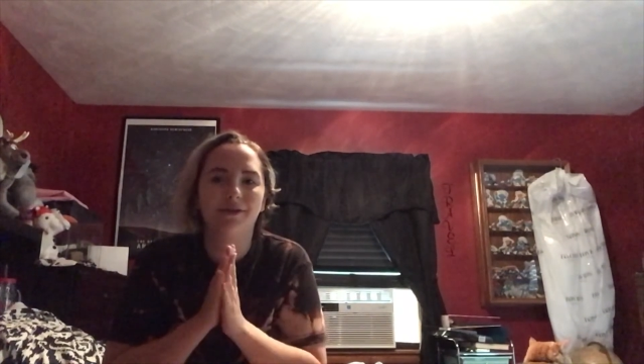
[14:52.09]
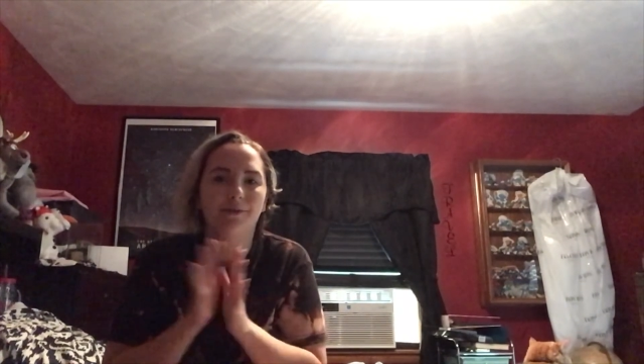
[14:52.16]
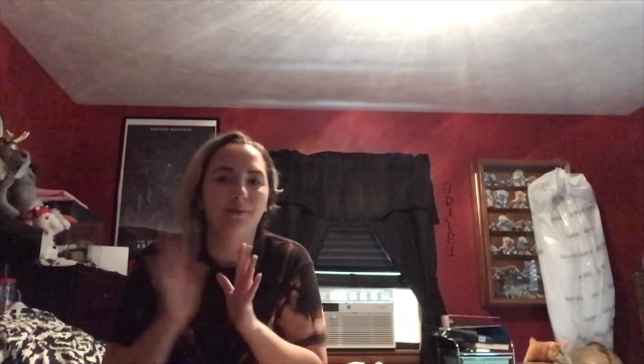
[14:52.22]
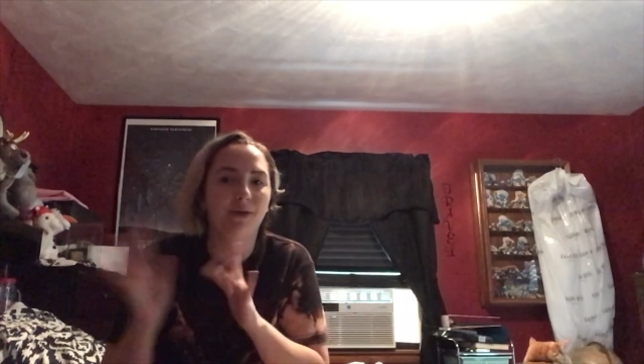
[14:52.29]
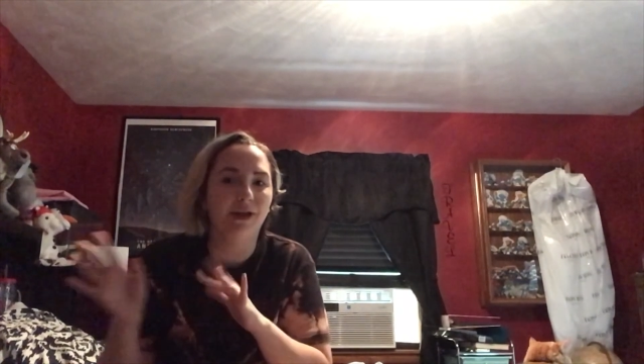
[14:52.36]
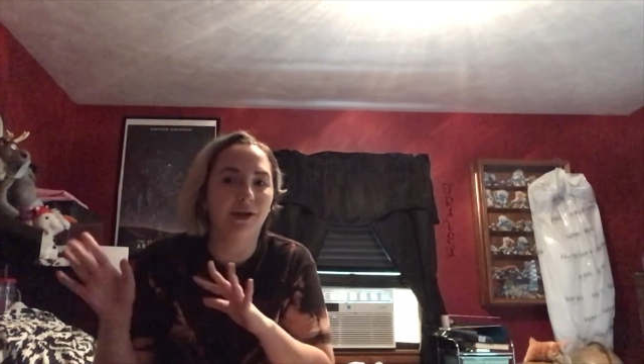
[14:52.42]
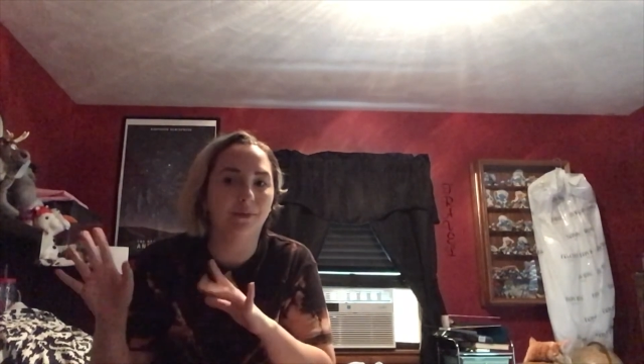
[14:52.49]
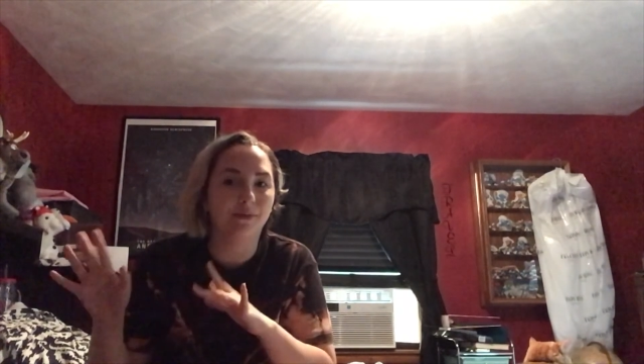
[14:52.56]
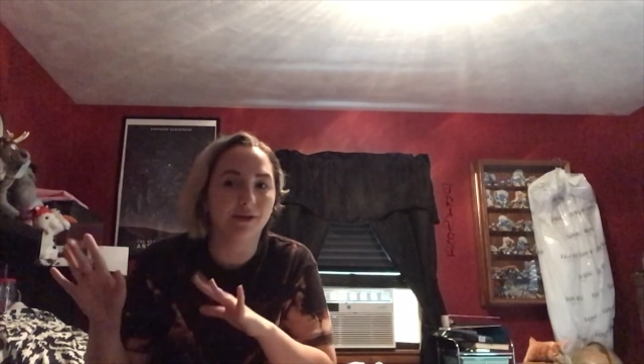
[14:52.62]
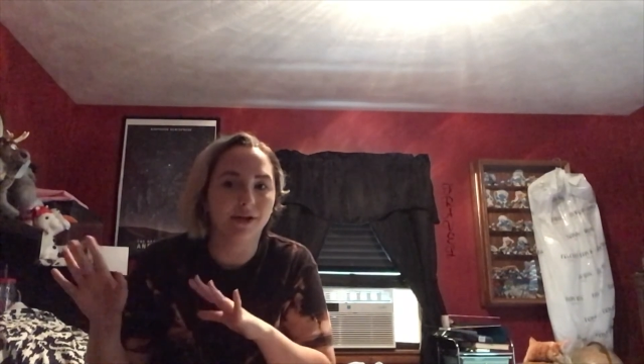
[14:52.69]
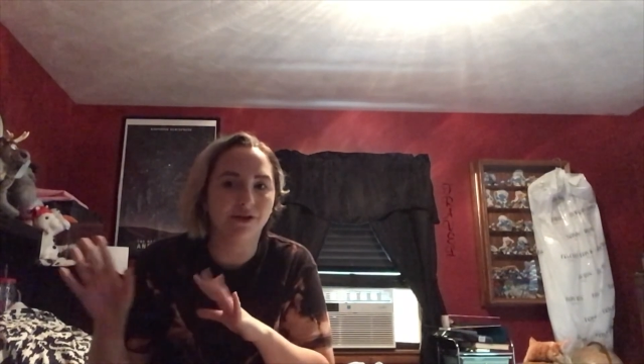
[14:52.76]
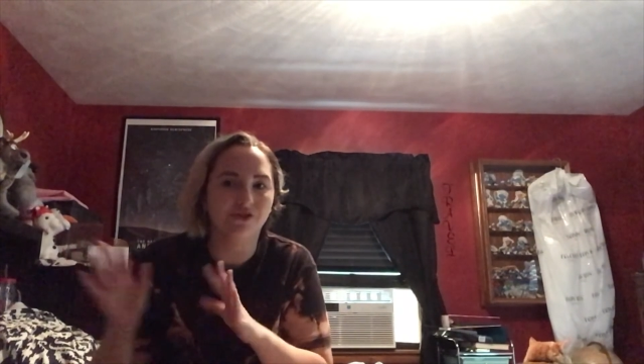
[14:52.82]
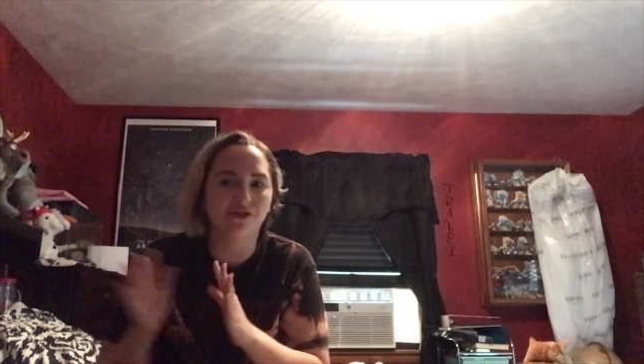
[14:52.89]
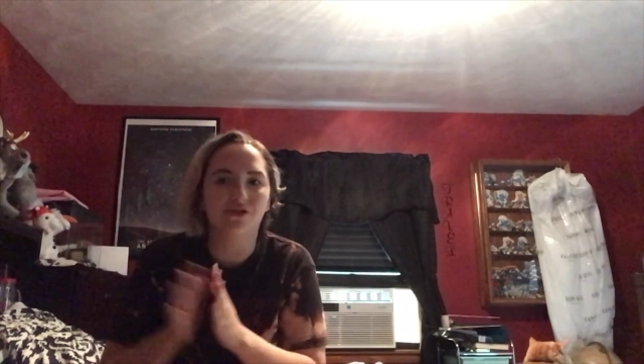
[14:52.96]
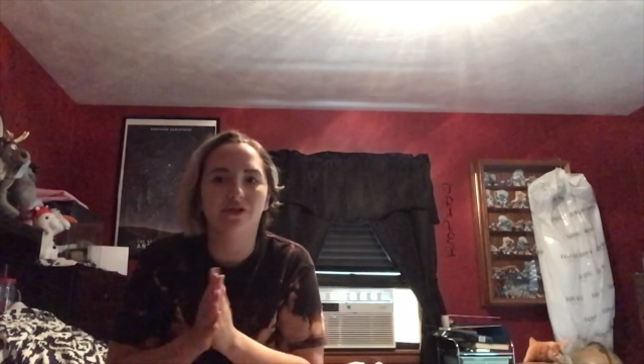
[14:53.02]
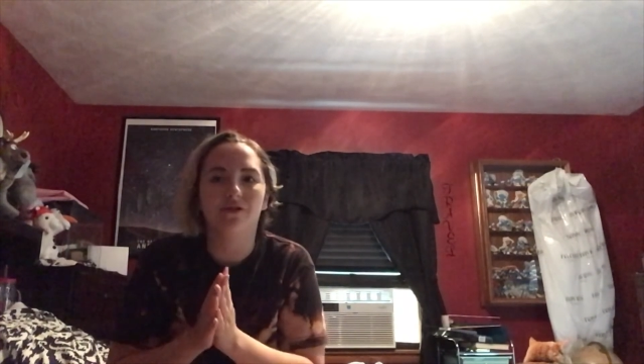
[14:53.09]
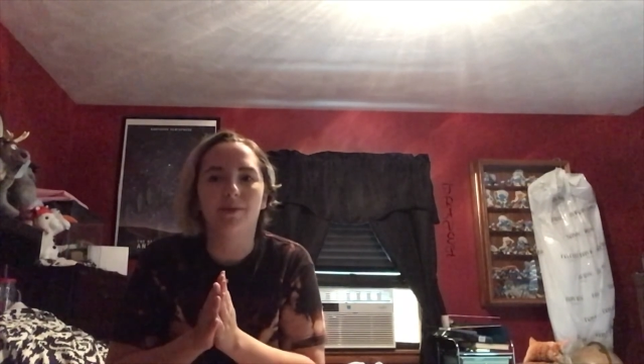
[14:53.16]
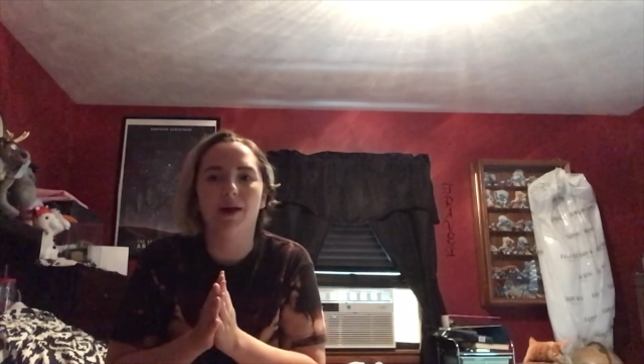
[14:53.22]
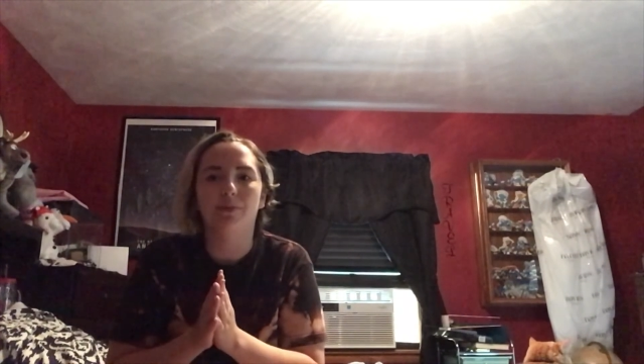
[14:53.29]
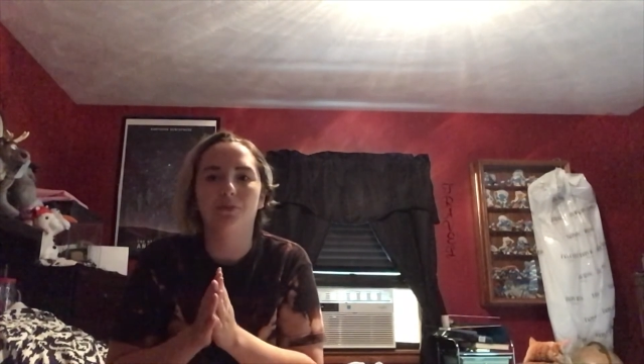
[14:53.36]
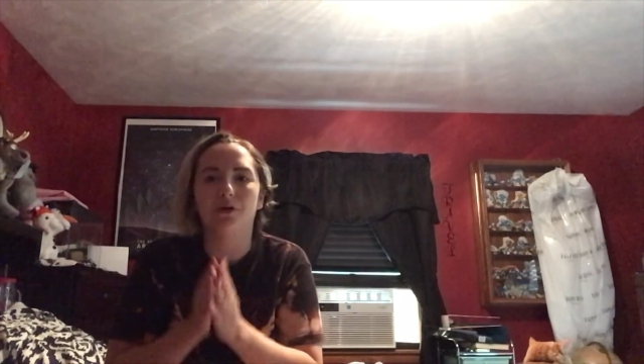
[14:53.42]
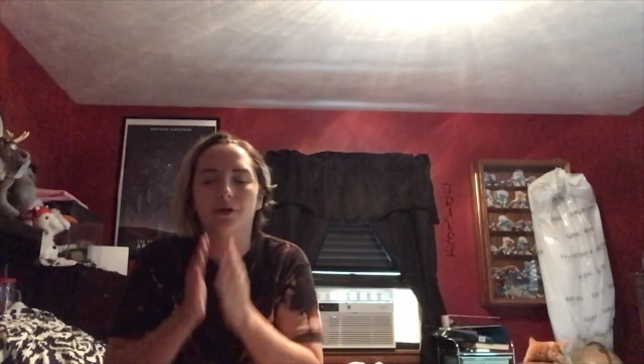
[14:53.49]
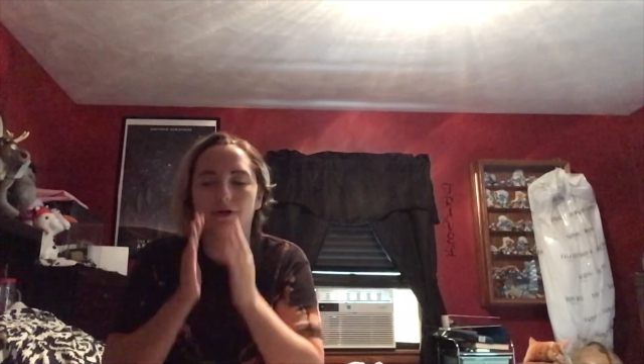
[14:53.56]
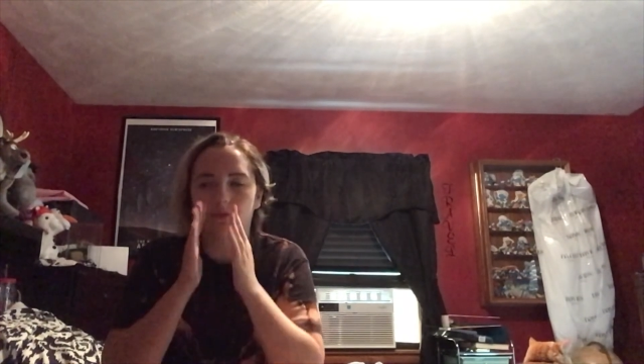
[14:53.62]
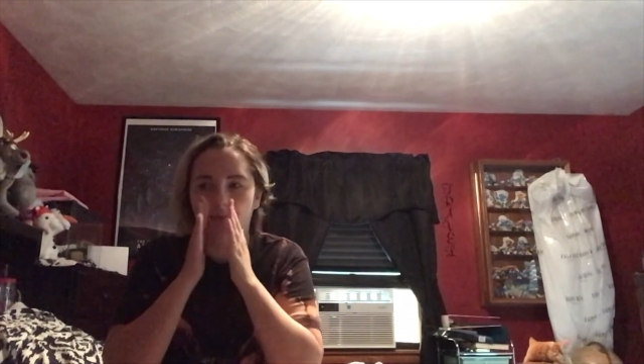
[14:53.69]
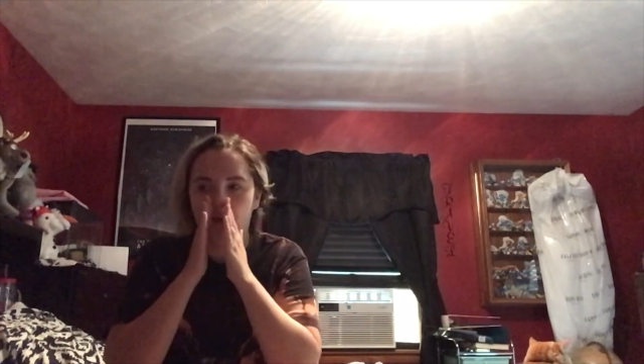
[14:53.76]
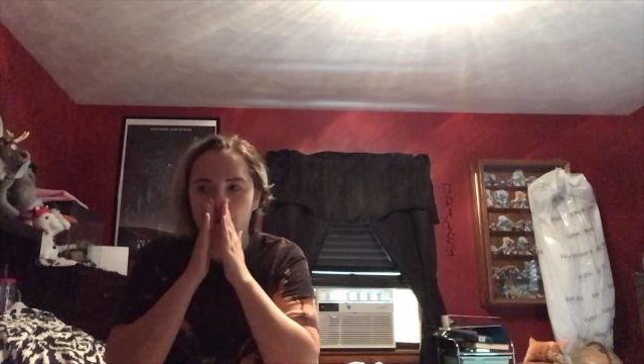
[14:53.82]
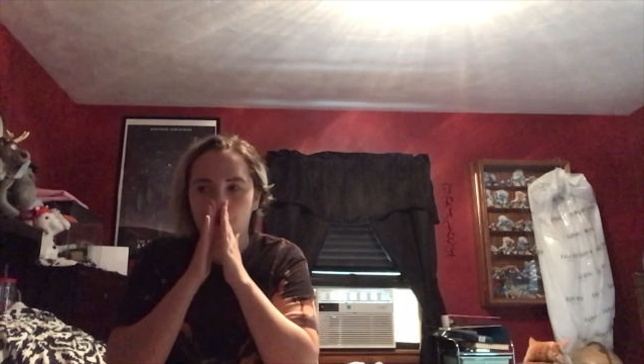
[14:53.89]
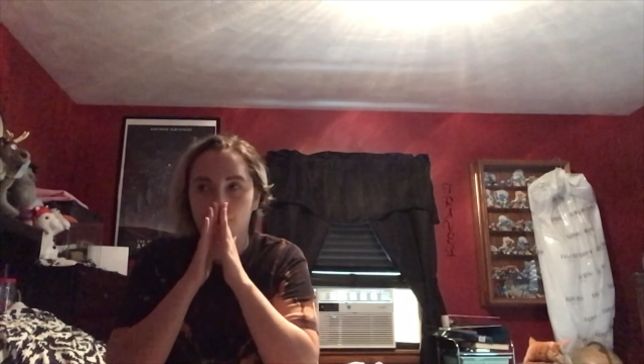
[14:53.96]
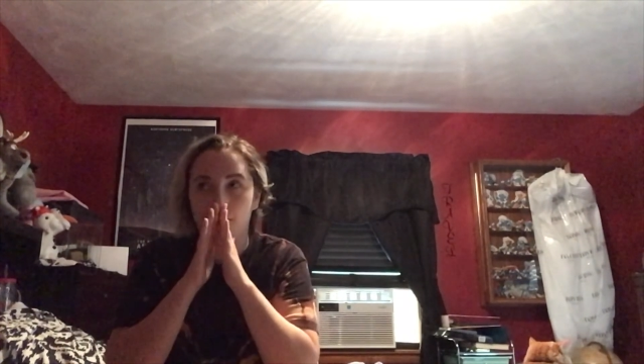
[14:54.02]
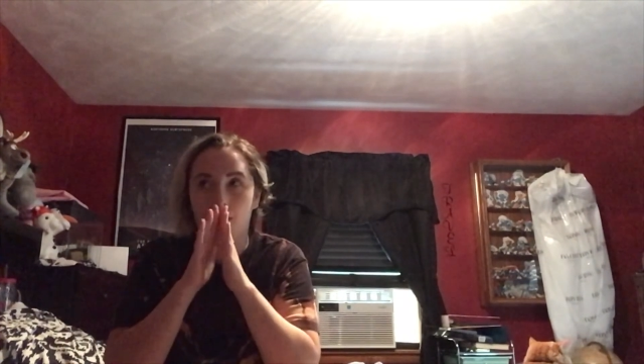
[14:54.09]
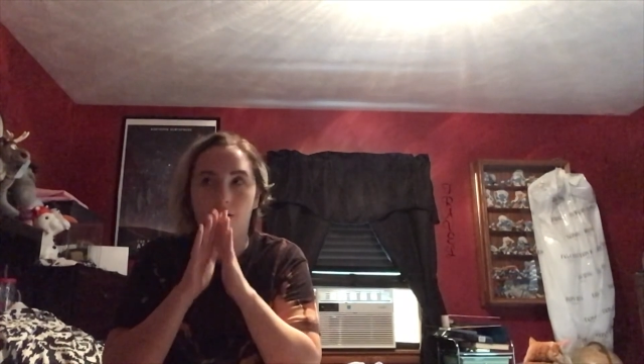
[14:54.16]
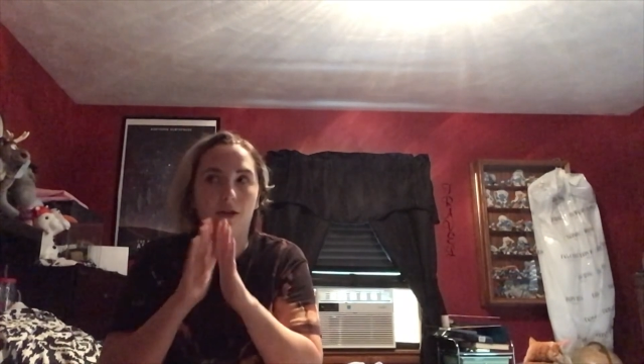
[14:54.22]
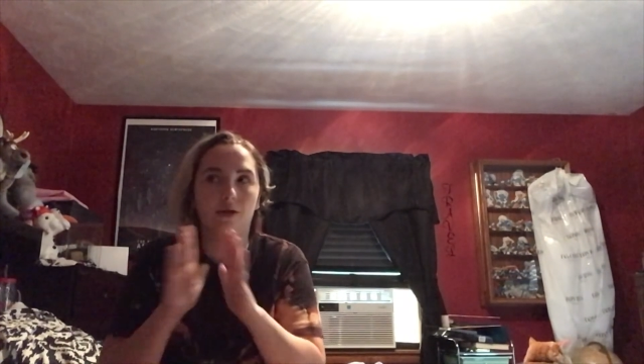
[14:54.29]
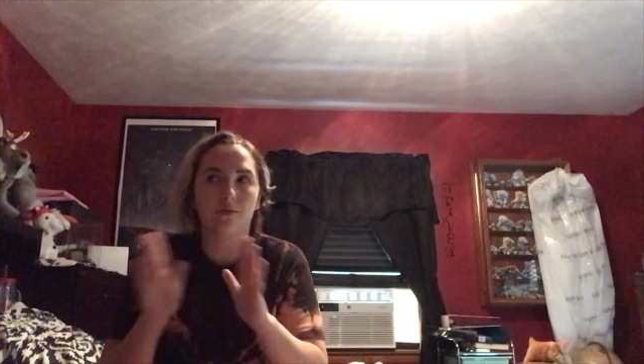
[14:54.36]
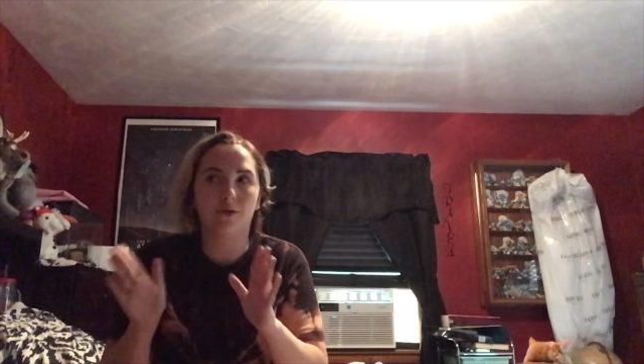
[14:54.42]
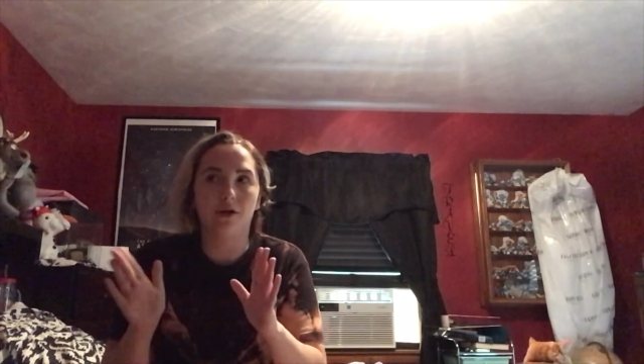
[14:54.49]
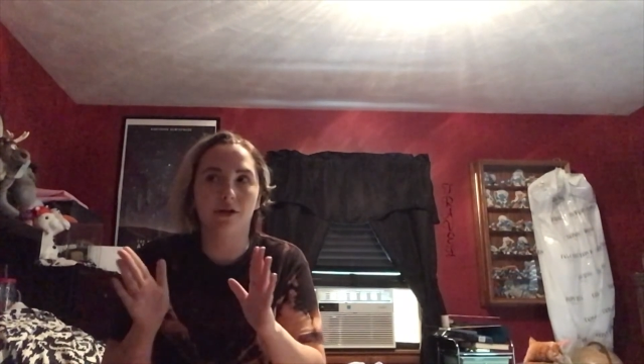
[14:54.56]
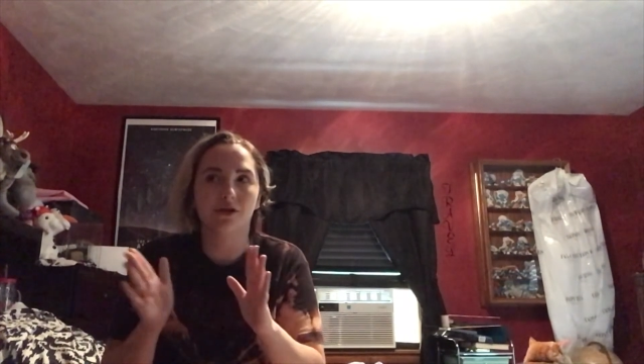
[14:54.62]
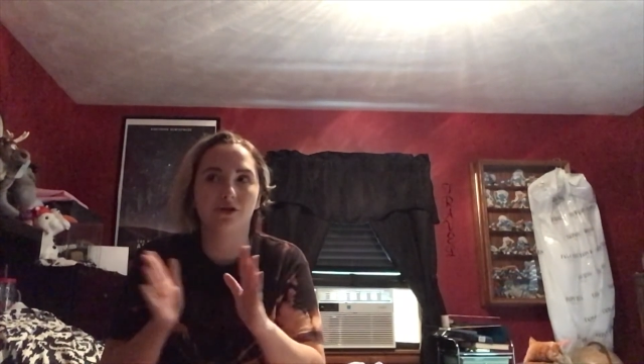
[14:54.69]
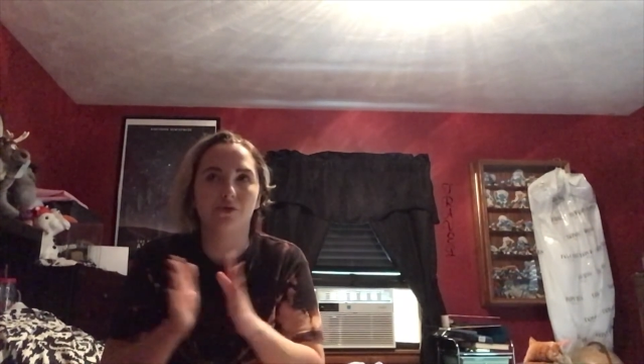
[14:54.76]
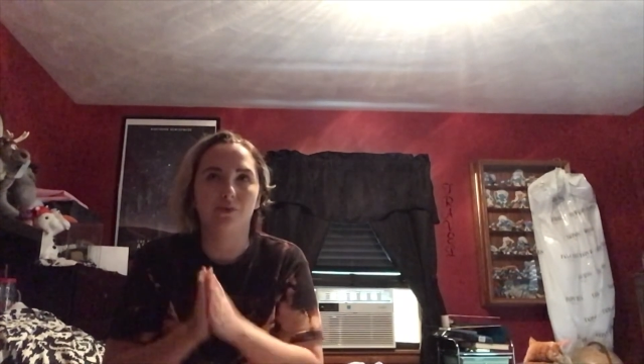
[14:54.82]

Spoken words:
being a potential new member, we don't call it rush,